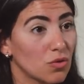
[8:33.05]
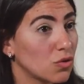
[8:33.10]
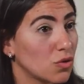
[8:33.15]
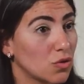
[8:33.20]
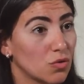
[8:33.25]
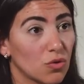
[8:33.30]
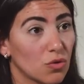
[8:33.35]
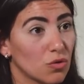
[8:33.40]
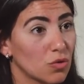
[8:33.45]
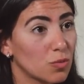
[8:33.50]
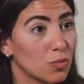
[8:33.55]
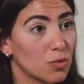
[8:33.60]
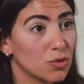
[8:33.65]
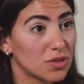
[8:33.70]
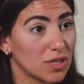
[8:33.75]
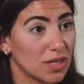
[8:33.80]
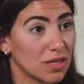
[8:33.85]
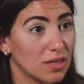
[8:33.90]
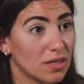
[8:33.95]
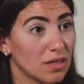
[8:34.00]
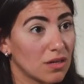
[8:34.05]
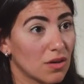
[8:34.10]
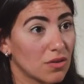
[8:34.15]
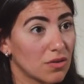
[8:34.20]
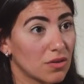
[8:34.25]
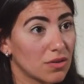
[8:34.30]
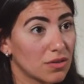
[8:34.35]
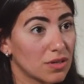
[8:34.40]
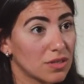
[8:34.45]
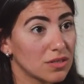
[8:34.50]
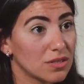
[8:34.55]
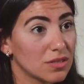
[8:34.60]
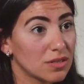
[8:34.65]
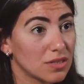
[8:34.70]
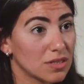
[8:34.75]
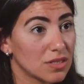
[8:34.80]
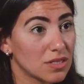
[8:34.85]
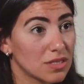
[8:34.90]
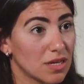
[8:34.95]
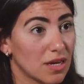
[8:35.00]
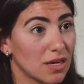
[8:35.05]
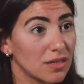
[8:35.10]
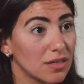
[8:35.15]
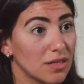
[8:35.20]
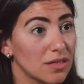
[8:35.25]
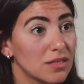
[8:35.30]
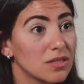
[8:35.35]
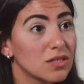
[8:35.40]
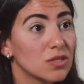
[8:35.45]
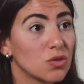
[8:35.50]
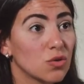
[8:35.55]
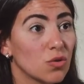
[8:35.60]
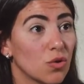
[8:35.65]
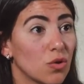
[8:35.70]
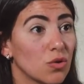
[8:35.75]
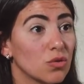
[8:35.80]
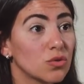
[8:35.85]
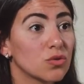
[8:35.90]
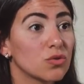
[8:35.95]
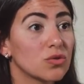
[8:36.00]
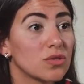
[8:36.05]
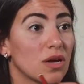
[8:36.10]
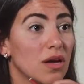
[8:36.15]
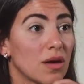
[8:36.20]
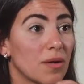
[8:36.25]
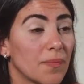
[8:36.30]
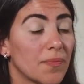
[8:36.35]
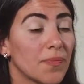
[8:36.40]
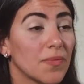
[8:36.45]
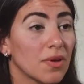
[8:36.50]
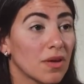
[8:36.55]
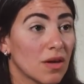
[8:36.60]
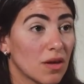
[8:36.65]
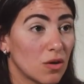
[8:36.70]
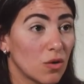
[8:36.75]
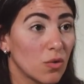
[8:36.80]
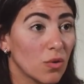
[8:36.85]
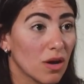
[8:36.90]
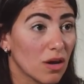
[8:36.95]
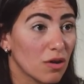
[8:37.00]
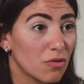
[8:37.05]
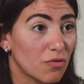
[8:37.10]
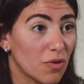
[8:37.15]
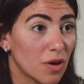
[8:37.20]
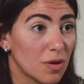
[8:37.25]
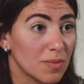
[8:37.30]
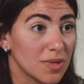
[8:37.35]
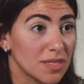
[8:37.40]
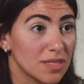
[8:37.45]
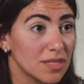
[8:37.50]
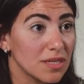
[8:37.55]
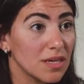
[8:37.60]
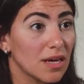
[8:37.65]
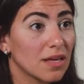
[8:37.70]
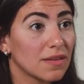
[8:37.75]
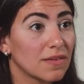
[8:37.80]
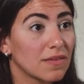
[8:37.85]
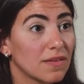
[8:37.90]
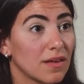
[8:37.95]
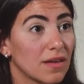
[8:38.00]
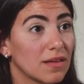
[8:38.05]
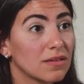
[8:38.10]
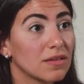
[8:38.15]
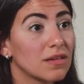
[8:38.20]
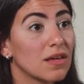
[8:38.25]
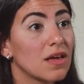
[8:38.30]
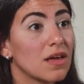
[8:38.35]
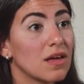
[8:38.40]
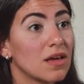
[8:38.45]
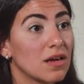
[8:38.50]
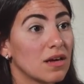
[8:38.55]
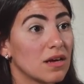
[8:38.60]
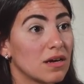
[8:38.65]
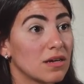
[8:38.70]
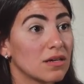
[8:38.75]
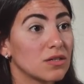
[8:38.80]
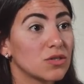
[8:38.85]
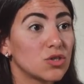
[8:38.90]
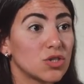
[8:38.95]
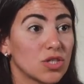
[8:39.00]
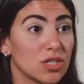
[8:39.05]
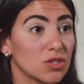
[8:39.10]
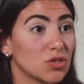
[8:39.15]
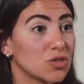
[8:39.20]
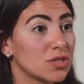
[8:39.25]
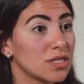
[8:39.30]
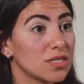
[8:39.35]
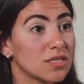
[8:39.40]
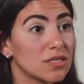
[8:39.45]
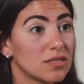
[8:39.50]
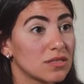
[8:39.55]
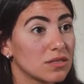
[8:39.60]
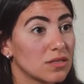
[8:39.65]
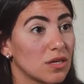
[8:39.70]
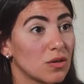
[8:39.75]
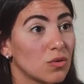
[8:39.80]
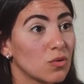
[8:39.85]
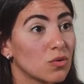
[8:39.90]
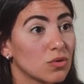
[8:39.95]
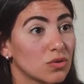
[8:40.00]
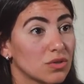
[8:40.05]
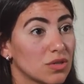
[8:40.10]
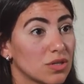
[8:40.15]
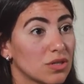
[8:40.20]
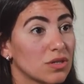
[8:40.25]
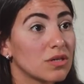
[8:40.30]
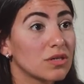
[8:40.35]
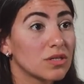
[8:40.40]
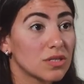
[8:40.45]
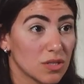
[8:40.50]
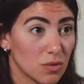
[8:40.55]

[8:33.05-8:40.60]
you don't put any other needle inside it, go to the local pharmacy and then change this yellow container.